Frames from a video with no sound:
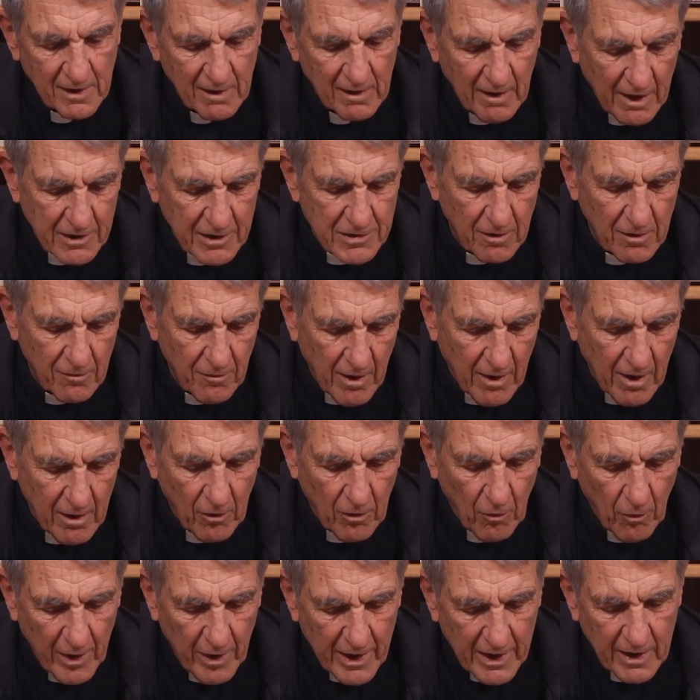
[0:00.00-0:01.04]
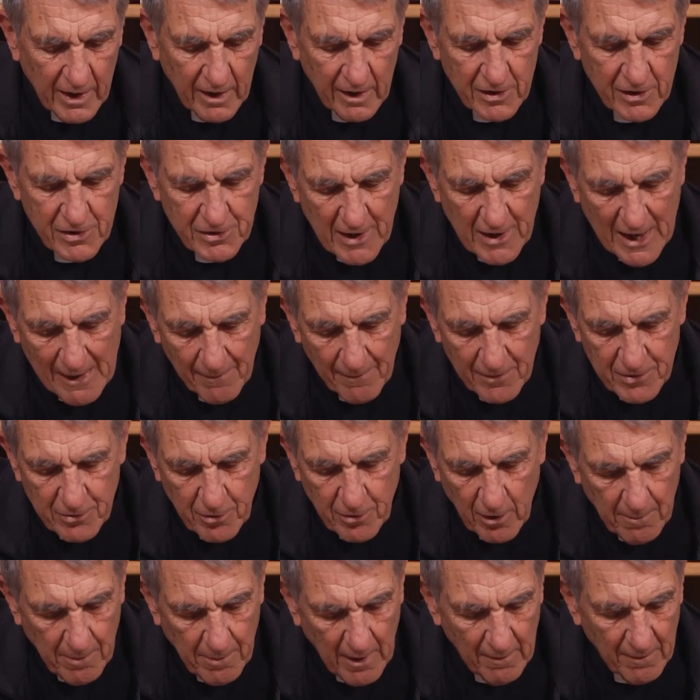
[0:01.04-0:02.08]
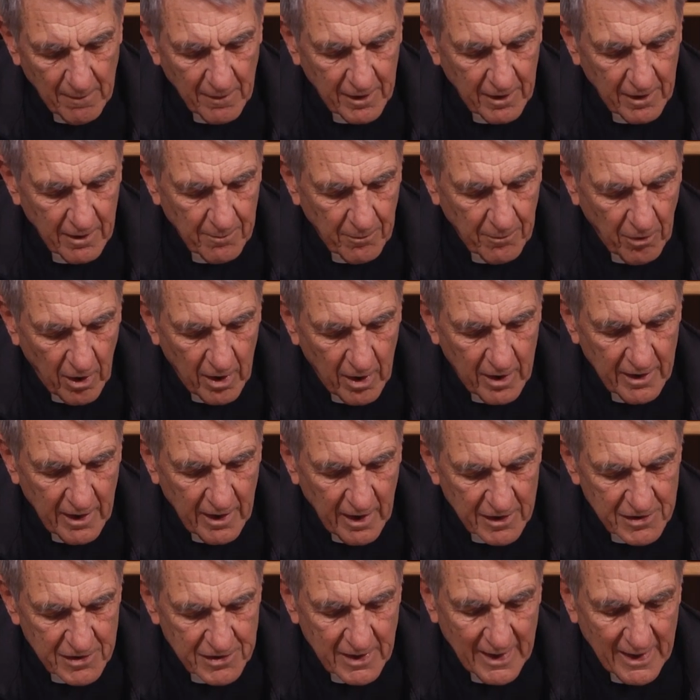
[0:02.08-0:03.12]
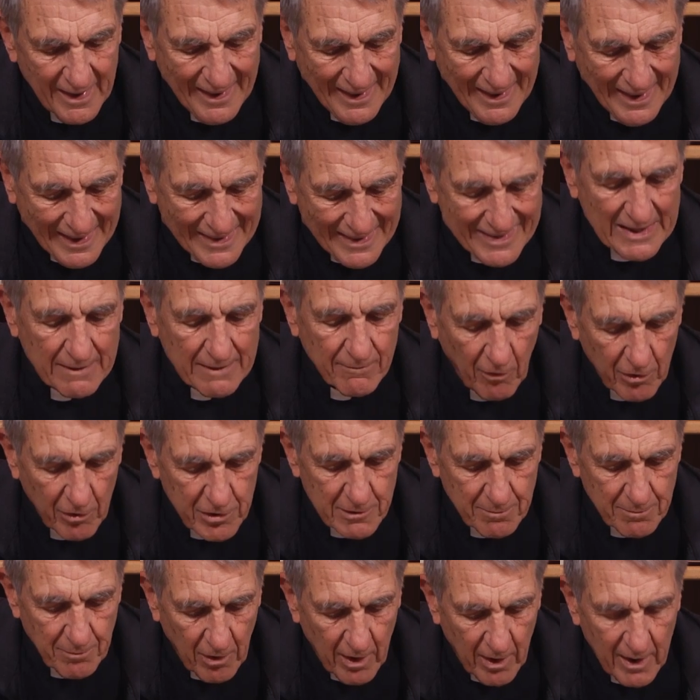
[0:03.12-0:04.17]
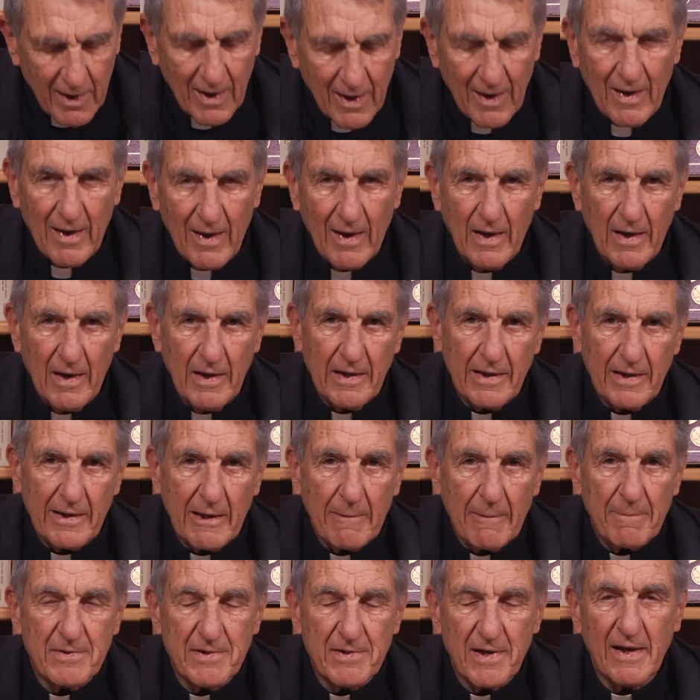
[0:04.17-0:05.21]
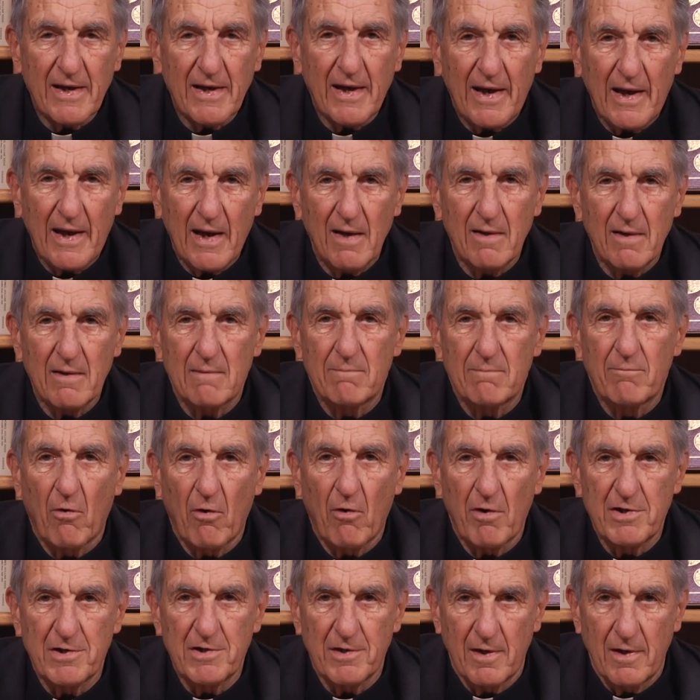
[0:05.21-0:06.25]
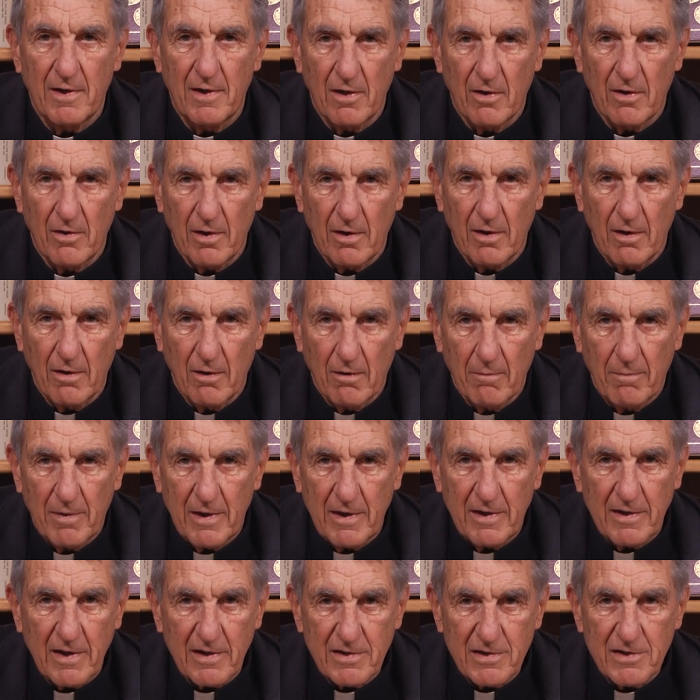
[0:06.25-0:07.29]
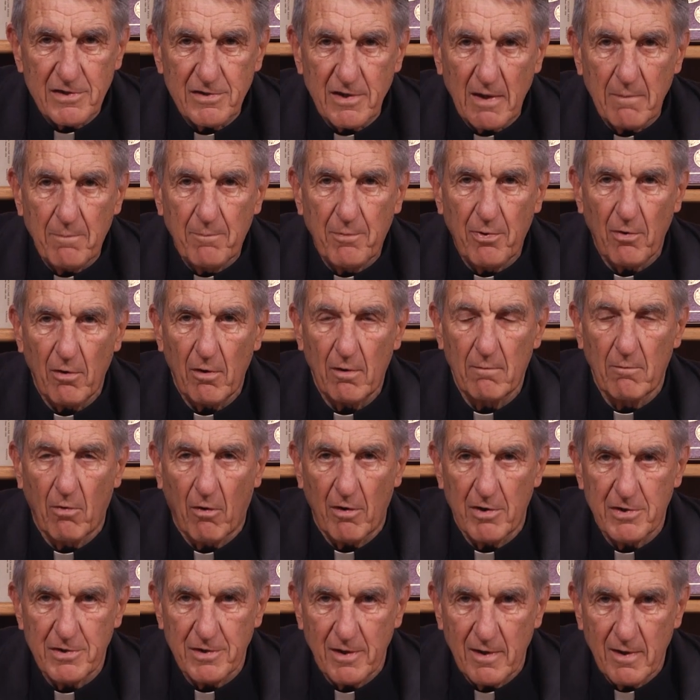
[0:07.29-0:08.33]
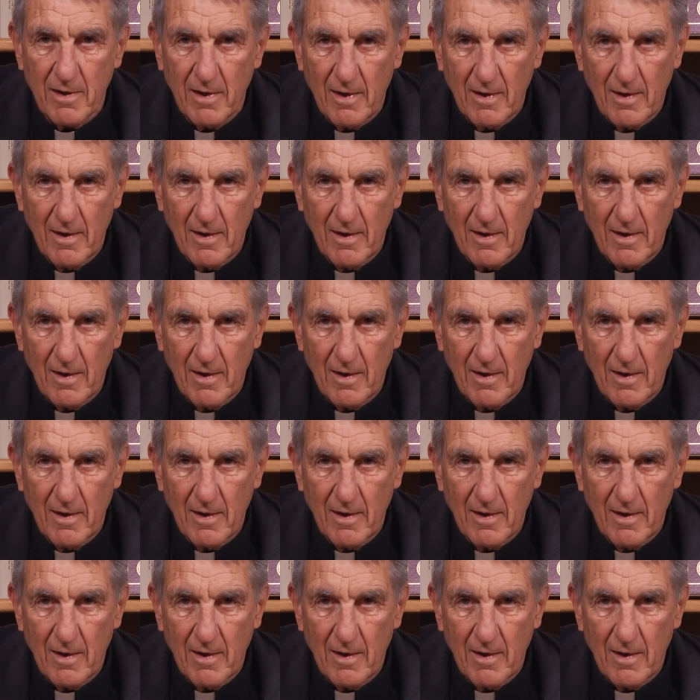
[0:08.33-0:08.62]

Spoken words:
the election of Ronald Reagan established the Republican Party as the anti-abortion party. He keeps saying anti-abortion here, but he doesn't say pro-abortion.